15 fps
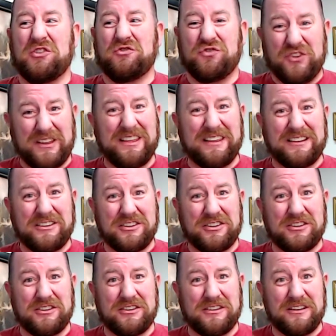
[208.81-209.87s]
really
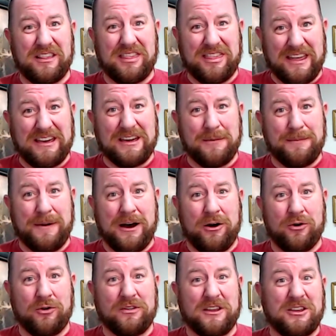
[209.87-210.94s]
think
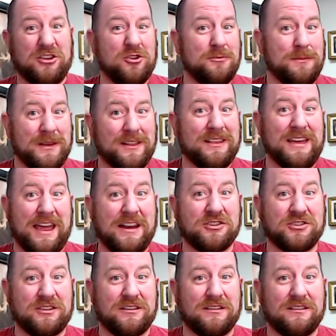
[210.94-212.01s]
about the
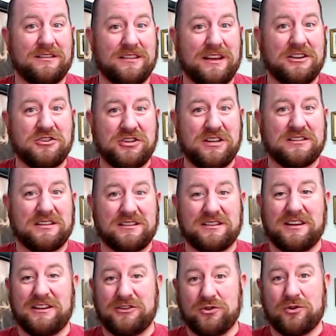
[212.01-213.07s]
humiliation that
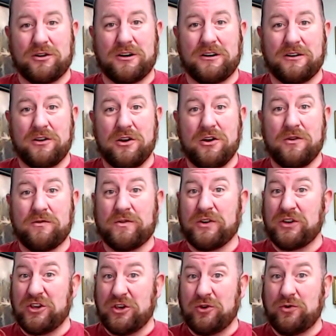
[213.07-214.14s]
Jesus endured
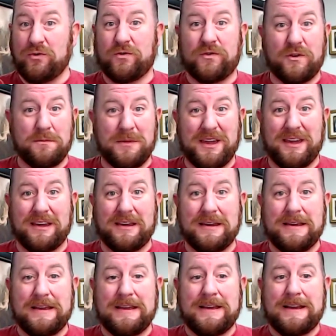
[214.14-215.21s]
for you, for me,
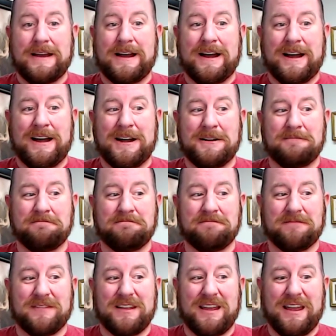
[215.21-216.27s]
and
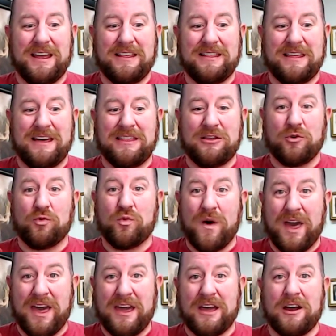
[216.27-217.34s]
that the
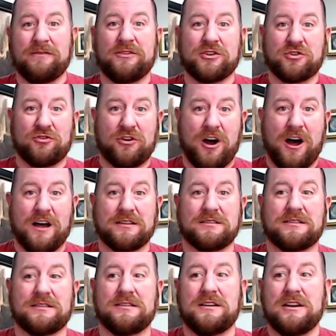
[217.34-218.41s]
way of the
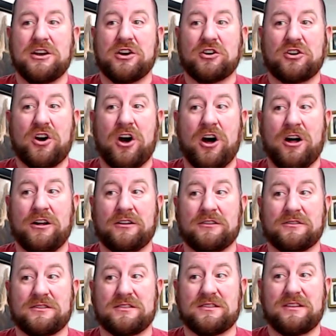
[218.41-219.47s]
cross
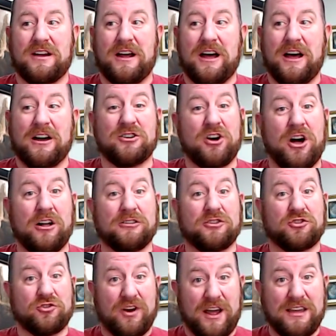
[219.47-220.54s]

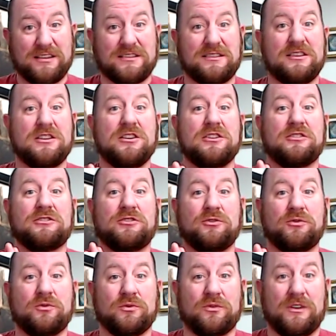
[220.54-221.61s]
called Christ
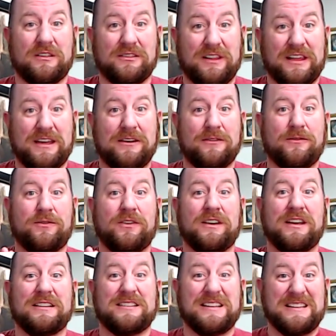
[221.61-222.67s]
to live,
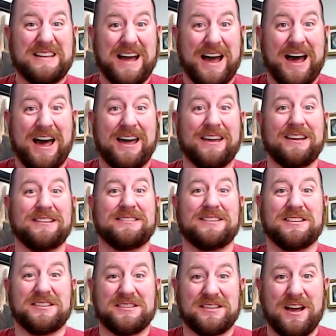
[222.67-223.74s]
to die,
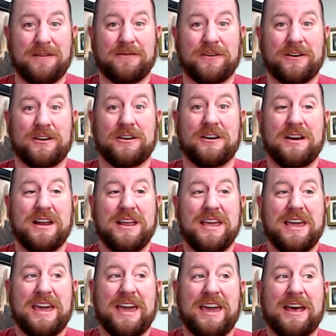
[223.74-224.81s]
to suffer,
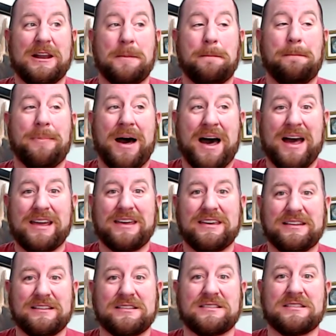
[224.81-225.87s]
and by
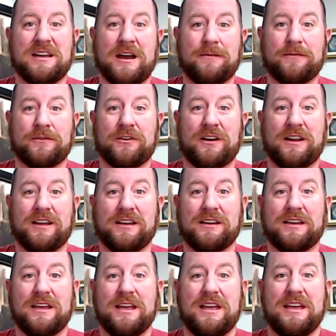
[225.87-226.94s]
his
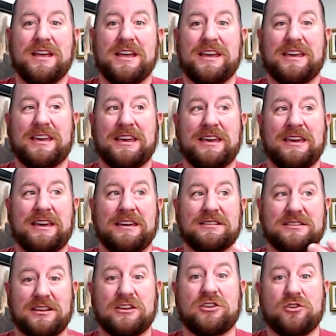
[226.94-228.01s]
suffering, he
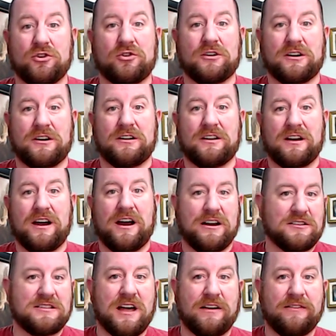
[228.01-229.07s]
secured
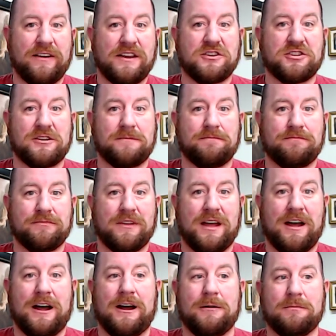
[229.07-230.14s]
our salvation.
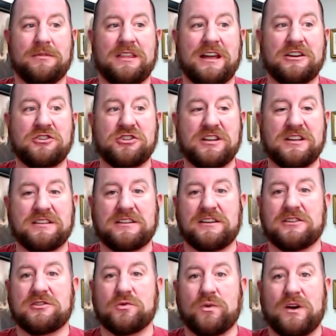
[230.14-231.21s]
That
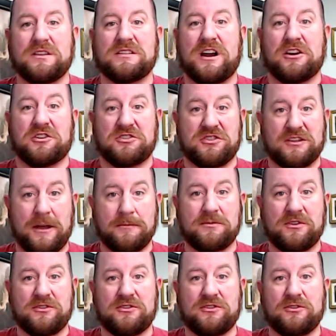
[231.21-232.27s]
Jesus was our
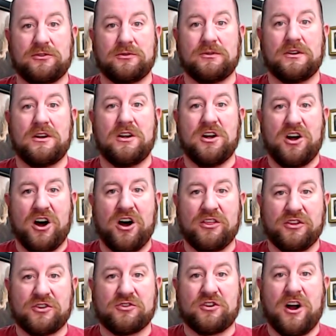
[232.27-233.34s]
substitute
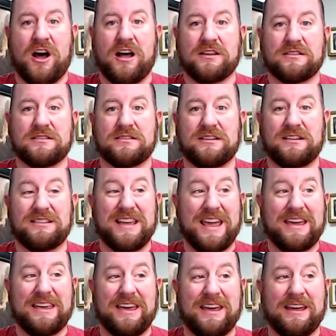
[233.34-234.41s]
on the cross,
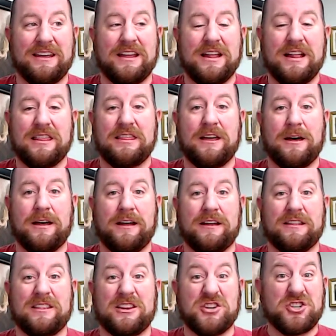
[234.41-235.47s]
taking
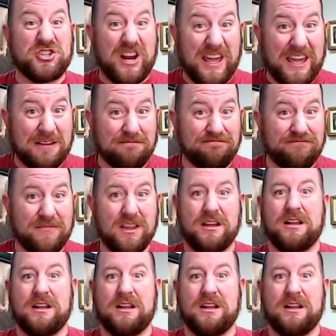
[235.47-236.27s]
the shame,